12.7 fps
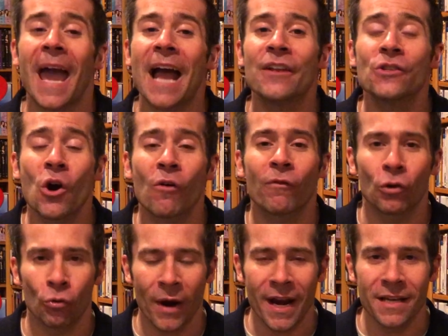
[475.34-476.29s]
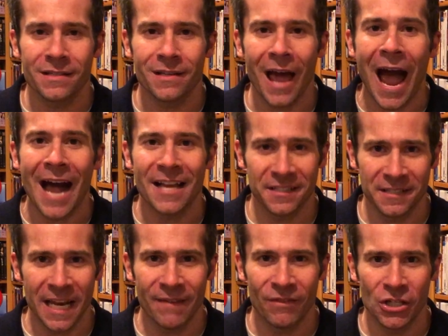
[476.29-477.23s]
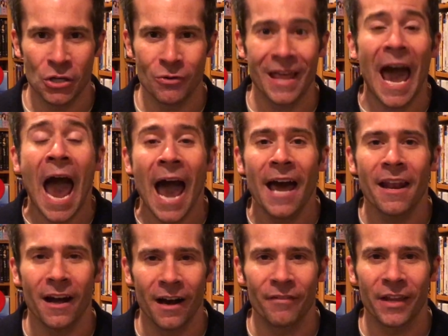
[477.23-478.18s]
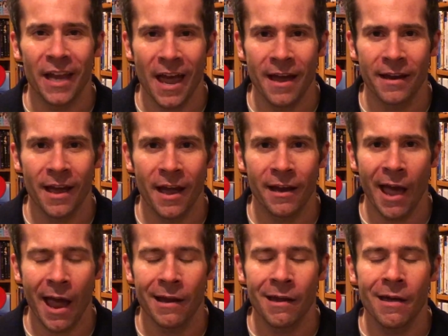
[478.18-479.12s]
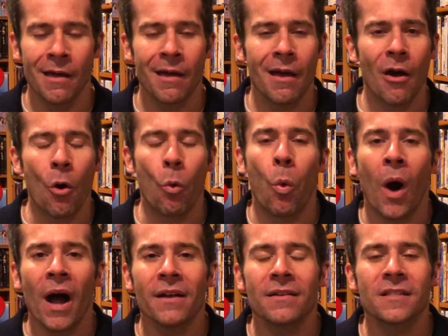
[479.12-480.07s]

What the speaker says: and Topher Grace as David Duke, the head of the KKK. What